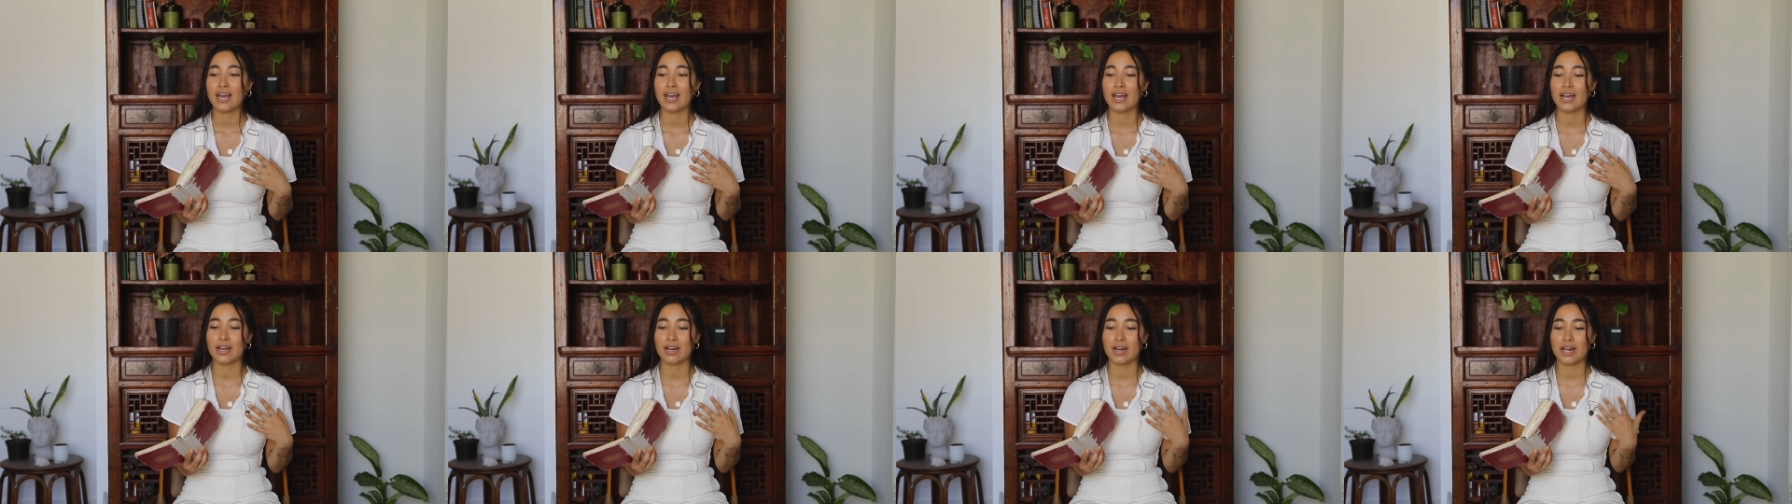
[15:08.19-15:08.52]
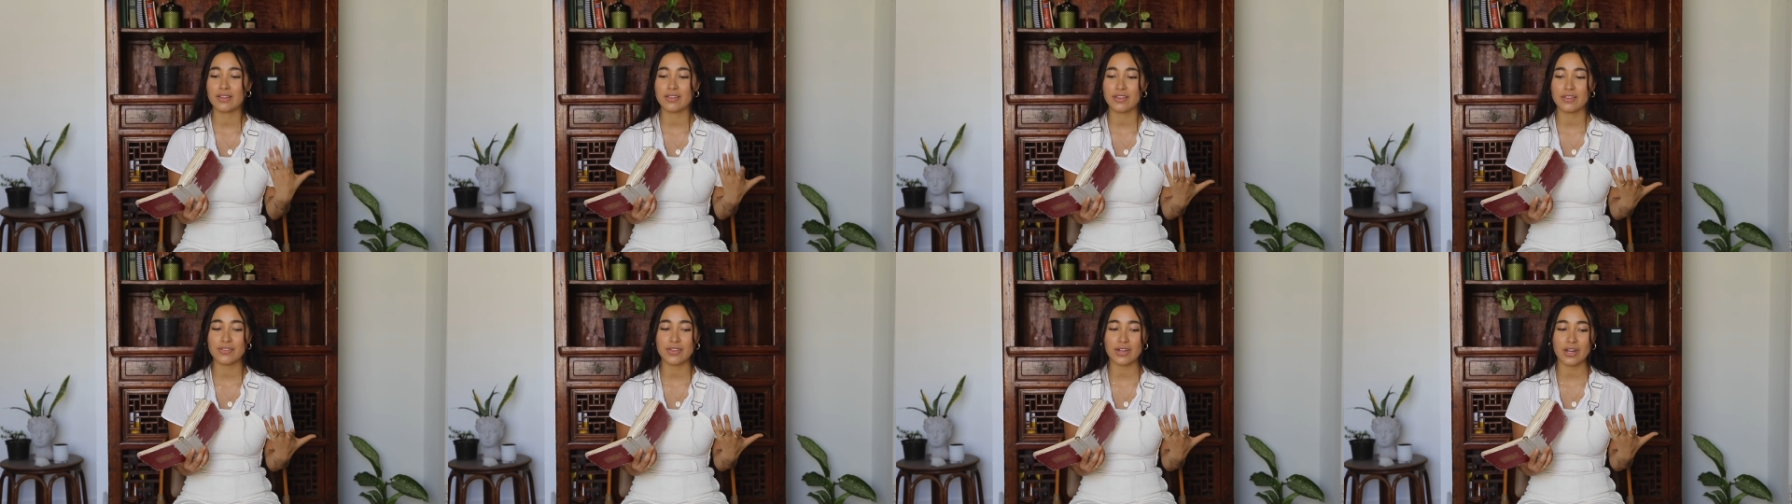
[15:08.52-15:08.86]
And
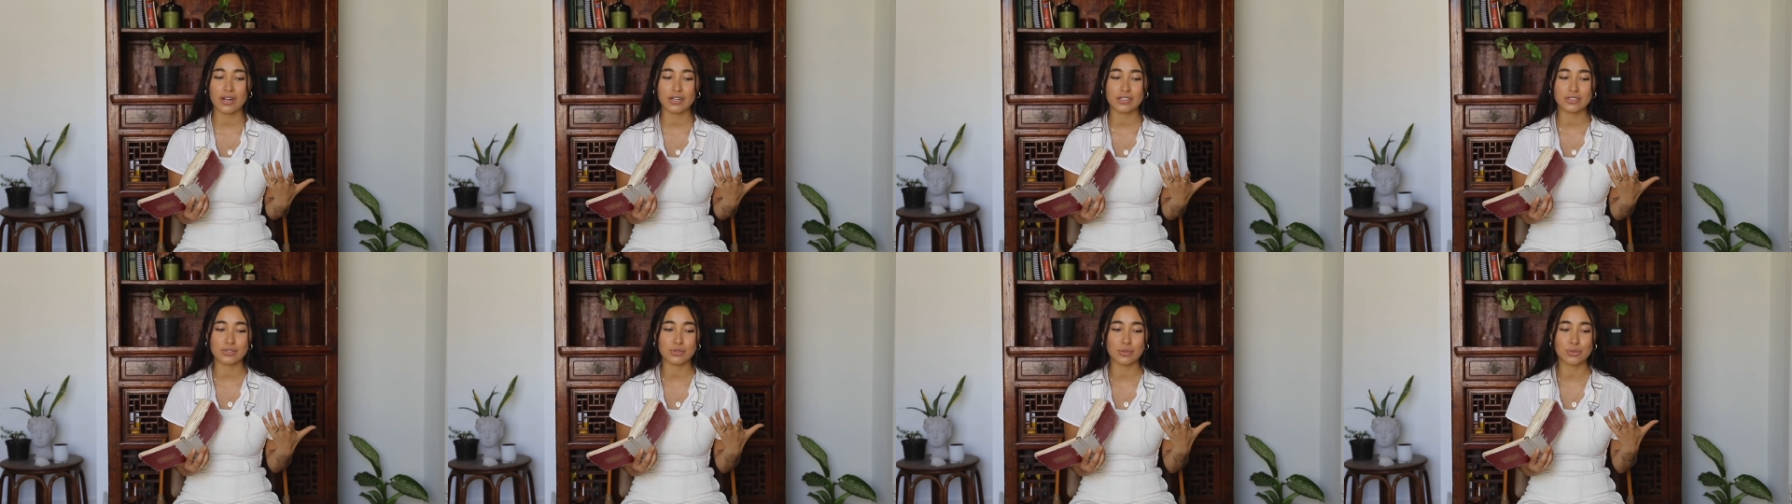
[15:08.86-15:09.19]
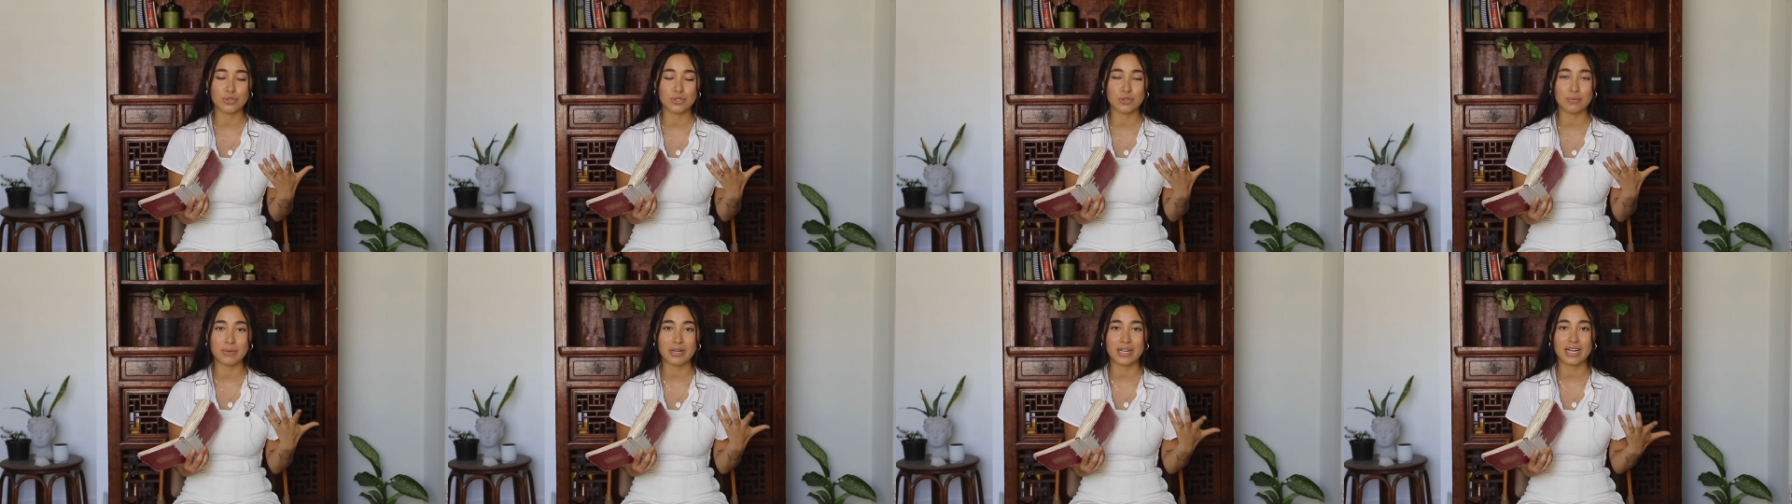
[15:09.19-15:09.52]
I think that our
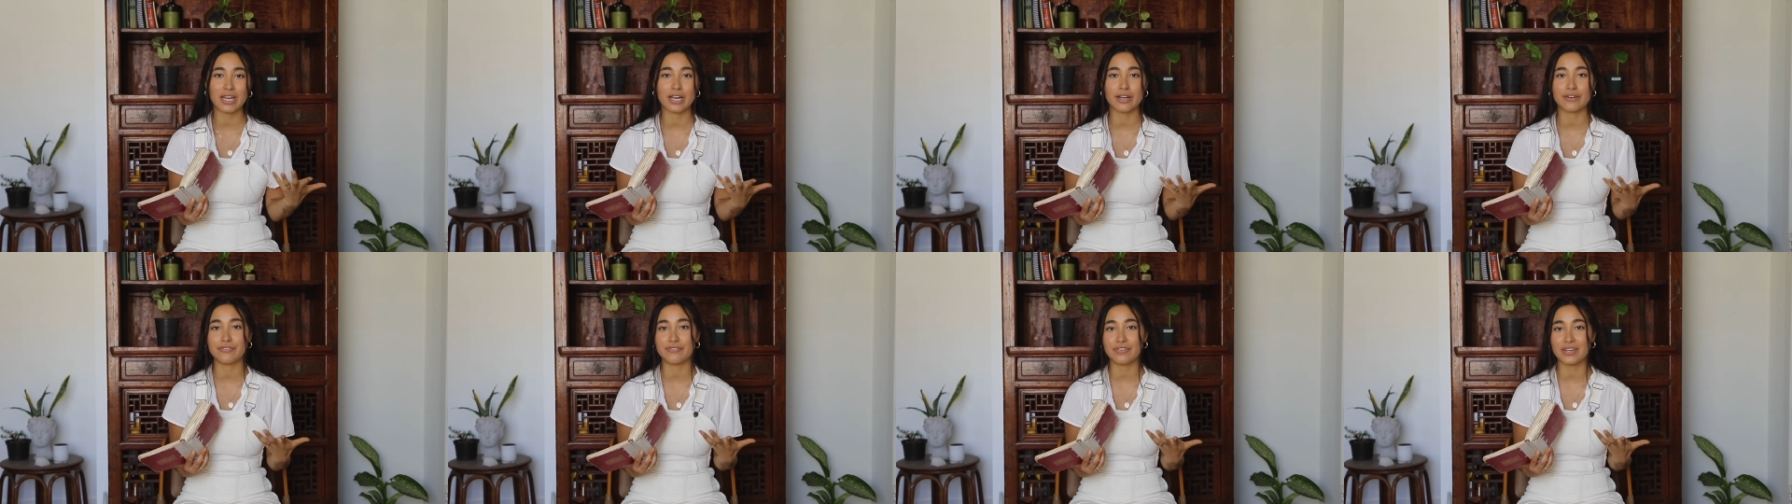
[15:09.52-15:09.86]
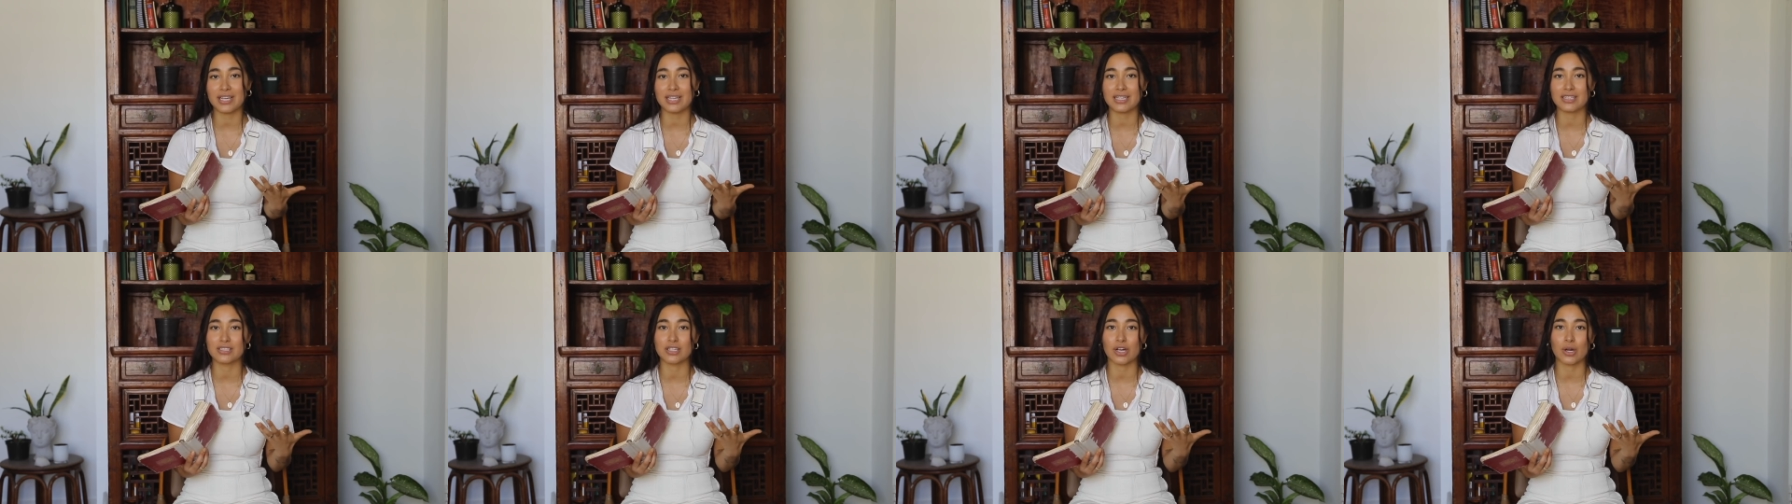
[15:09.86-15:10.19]
social media
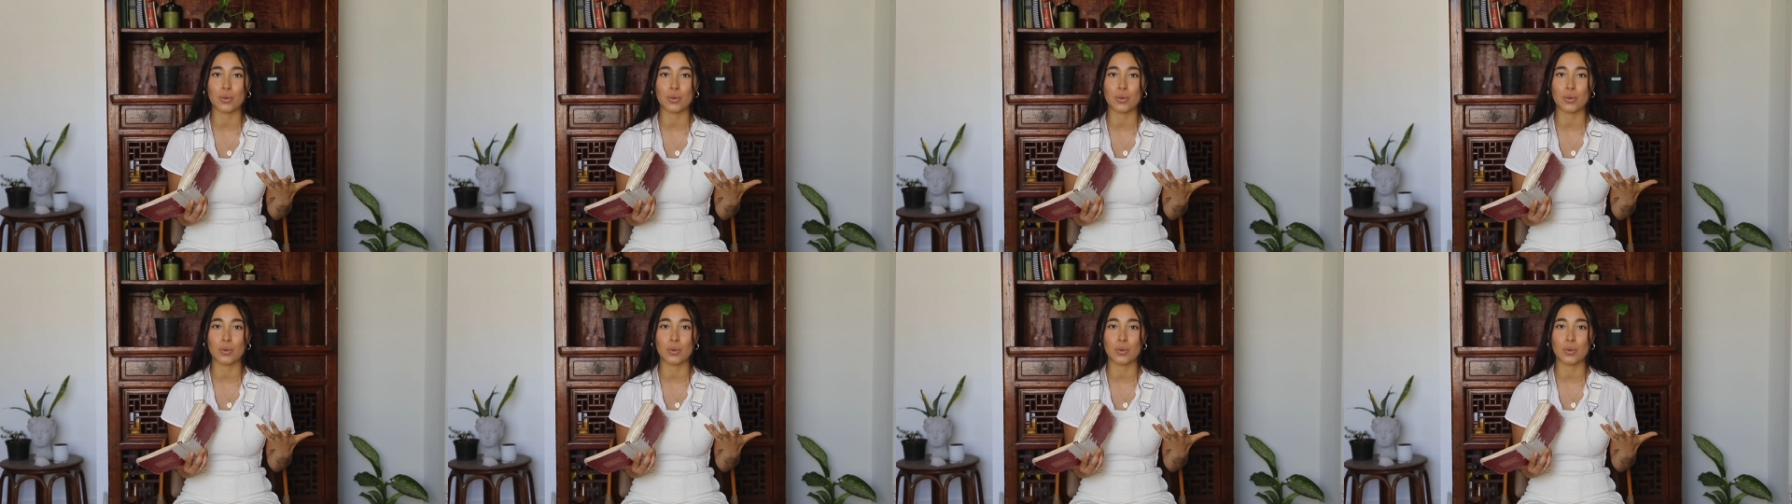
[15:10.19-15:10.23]
feeds